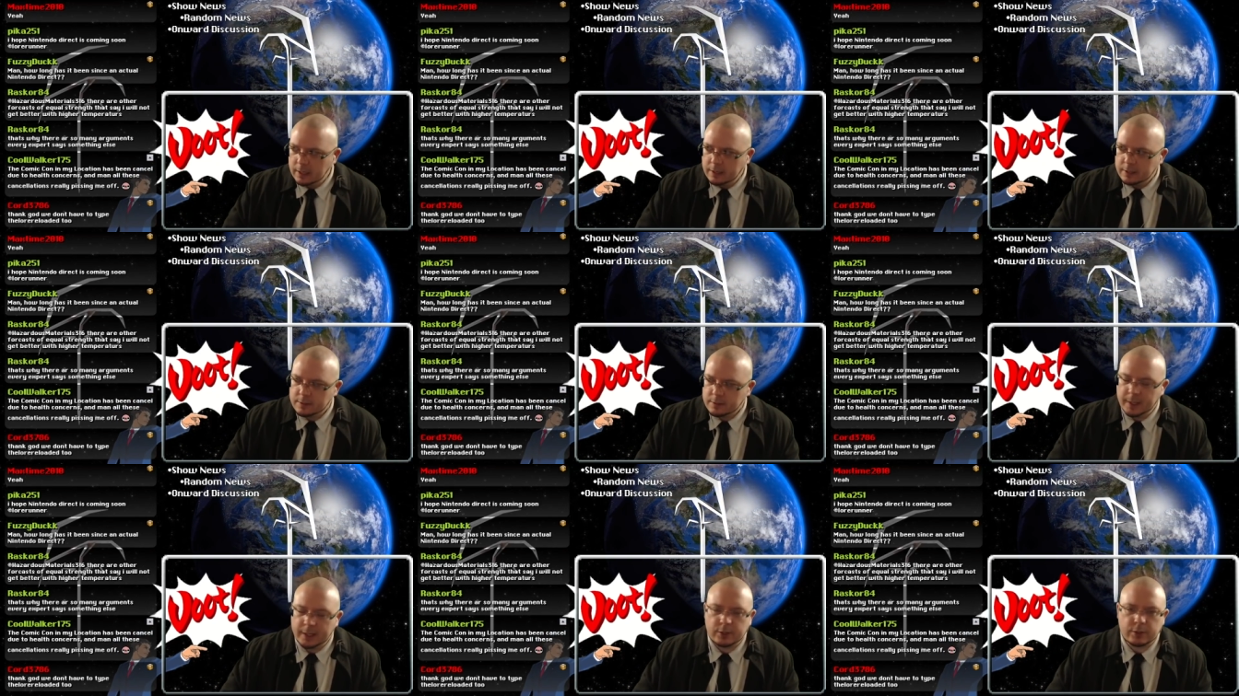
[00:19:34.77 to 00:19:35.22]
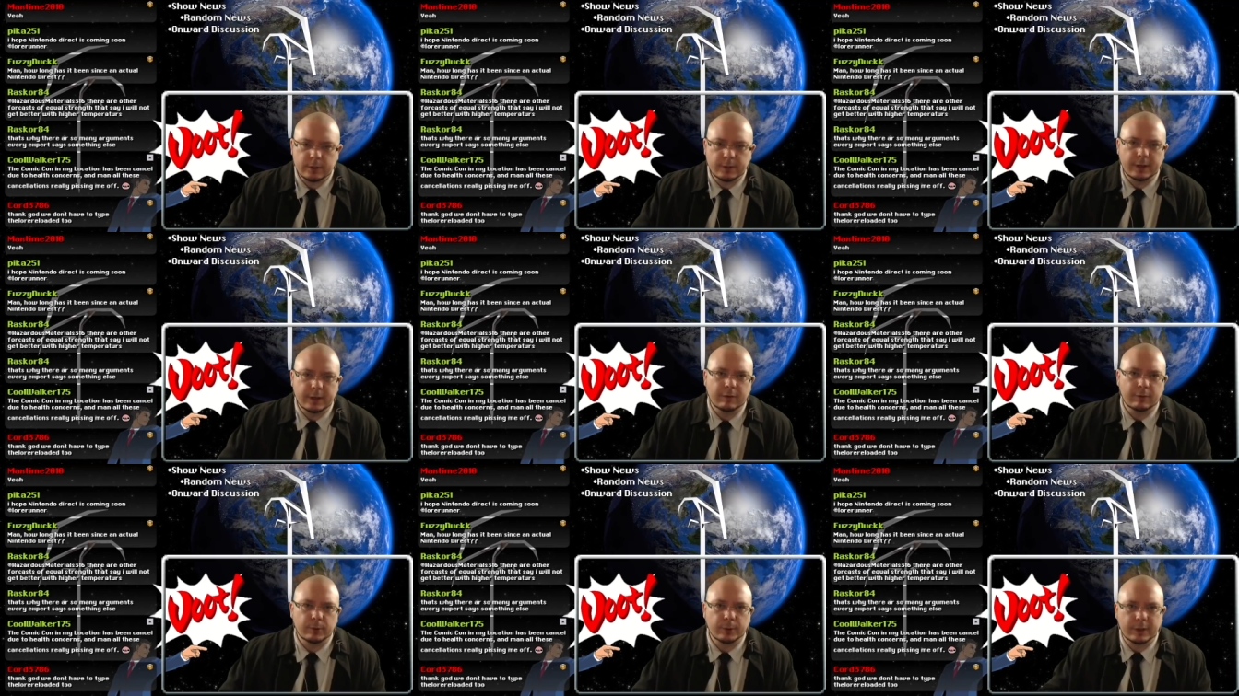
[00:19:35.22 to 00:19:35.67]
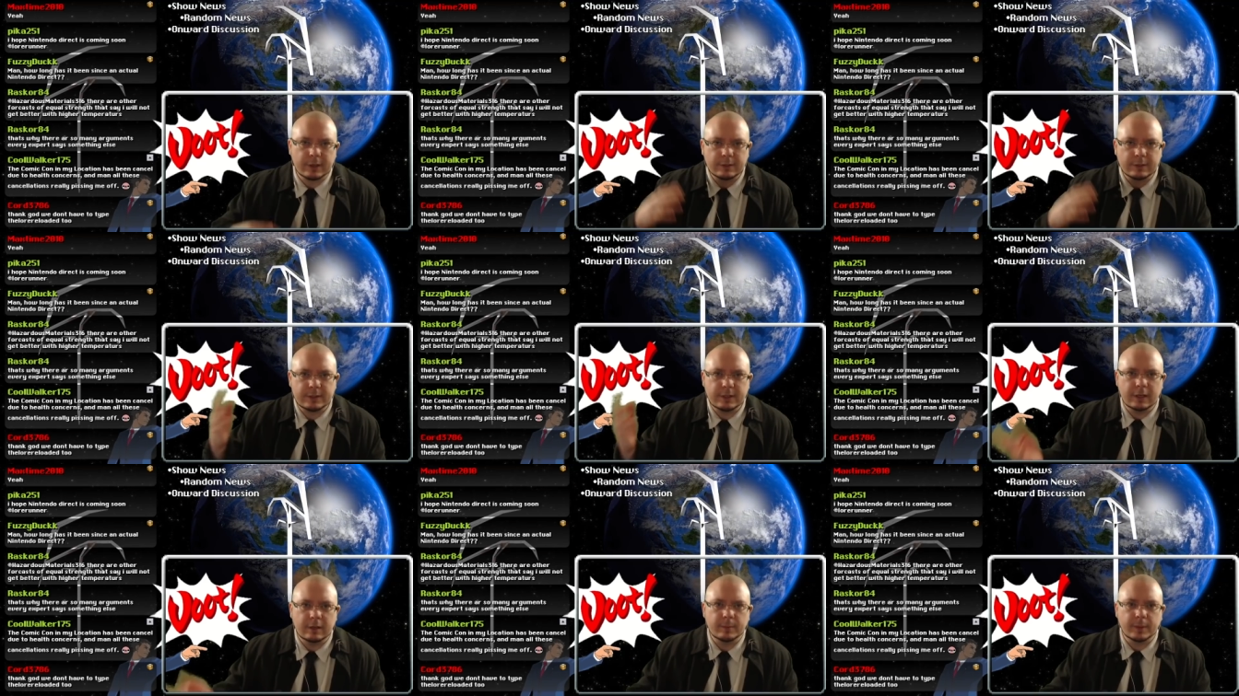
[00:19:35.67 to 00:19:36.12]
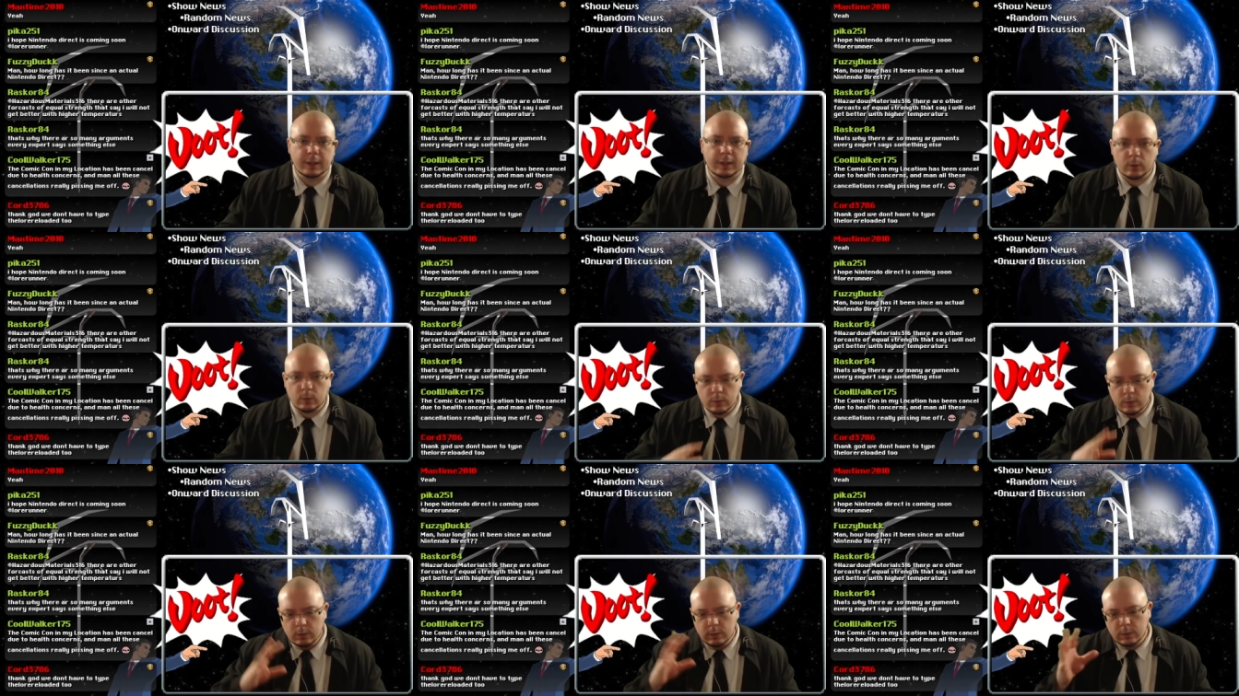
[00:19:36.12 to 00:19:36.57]
to make sure that everyone can see it and be like,
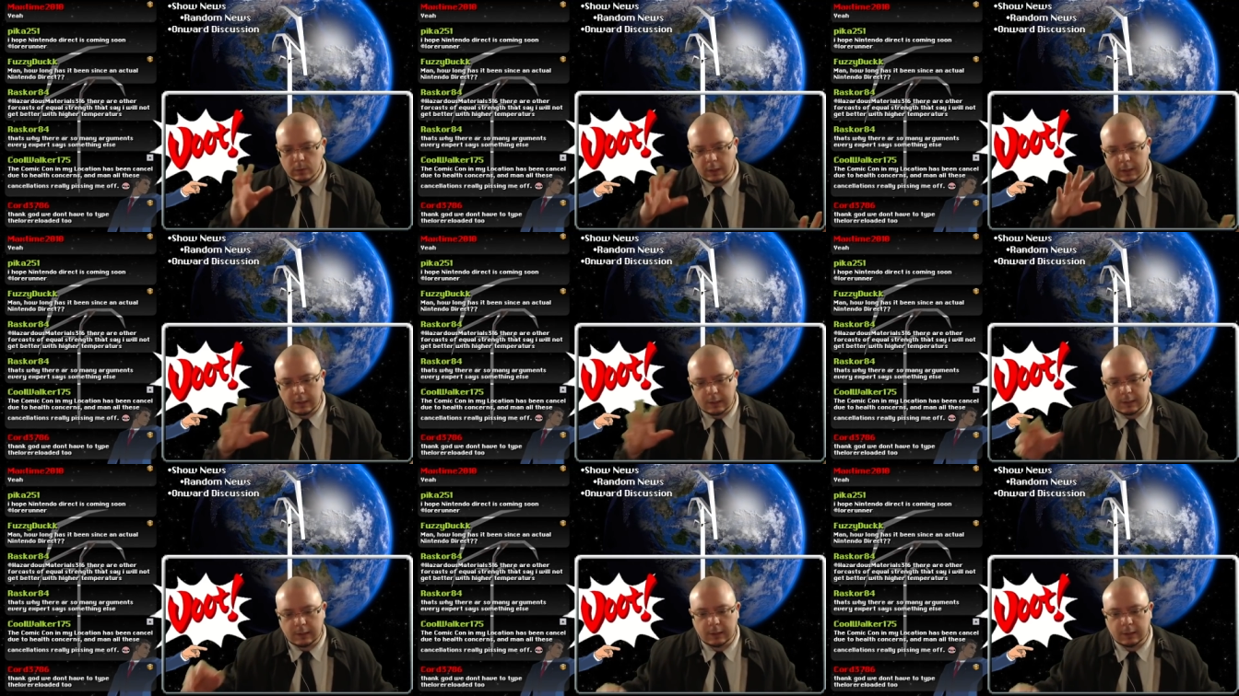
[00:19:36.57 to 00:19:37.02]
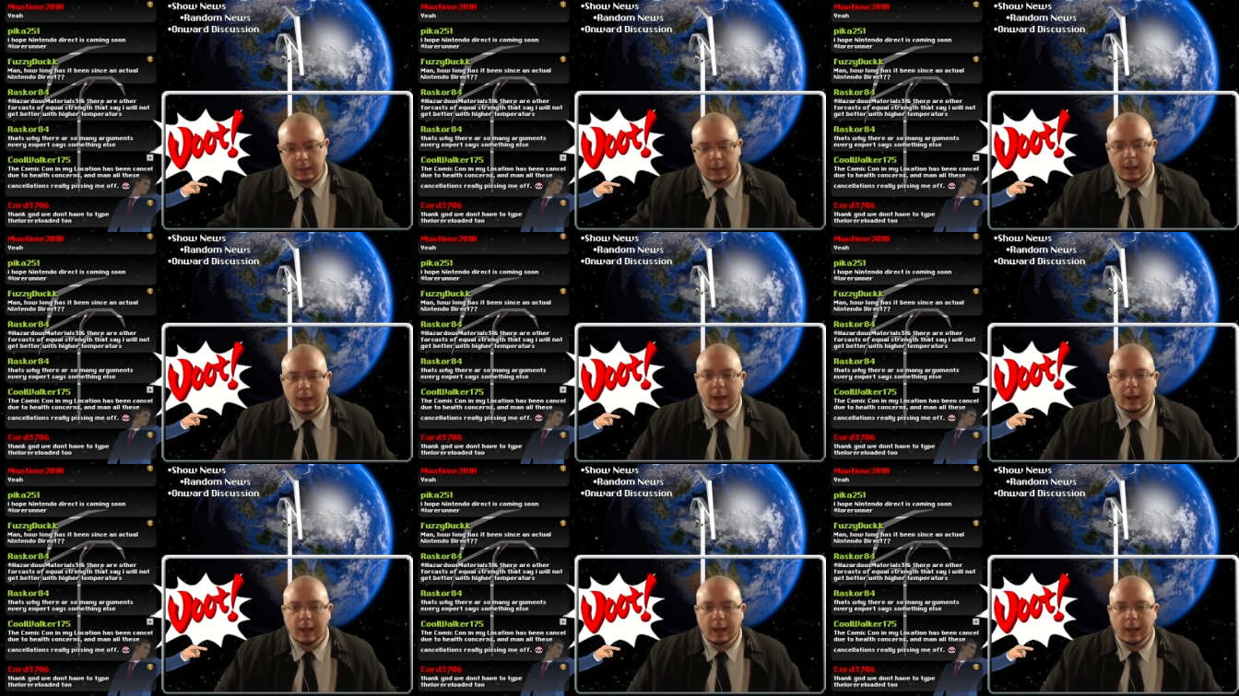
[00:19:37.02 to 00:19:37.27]
"Ooh, ha."